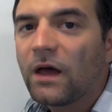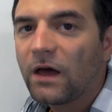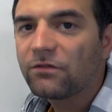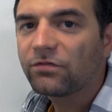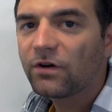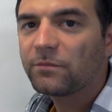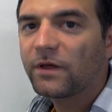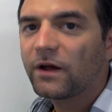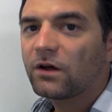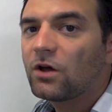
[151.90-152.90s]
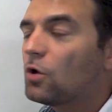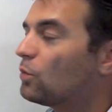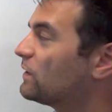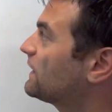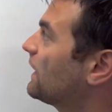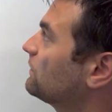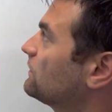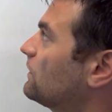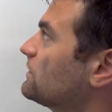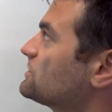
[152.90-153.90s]
And from there, we count
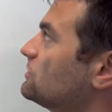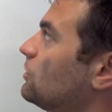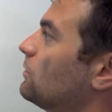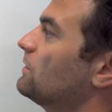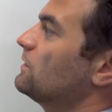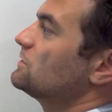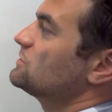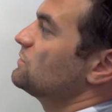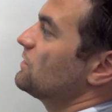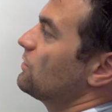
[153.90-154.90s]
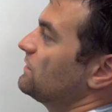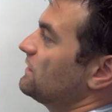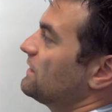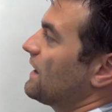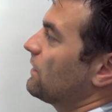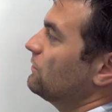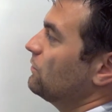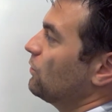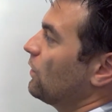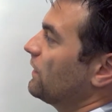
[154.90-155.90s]
out our slope. So we go down
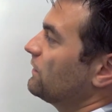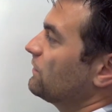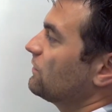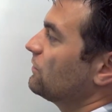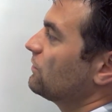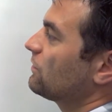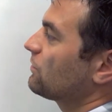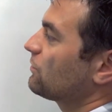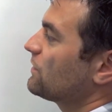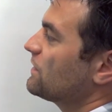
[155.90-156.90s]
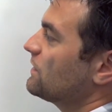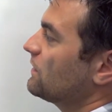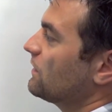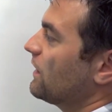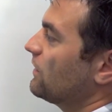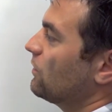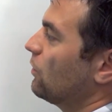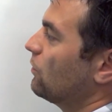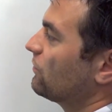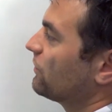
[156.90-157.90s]
1, 2, 3, and
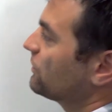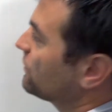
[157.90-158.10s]
over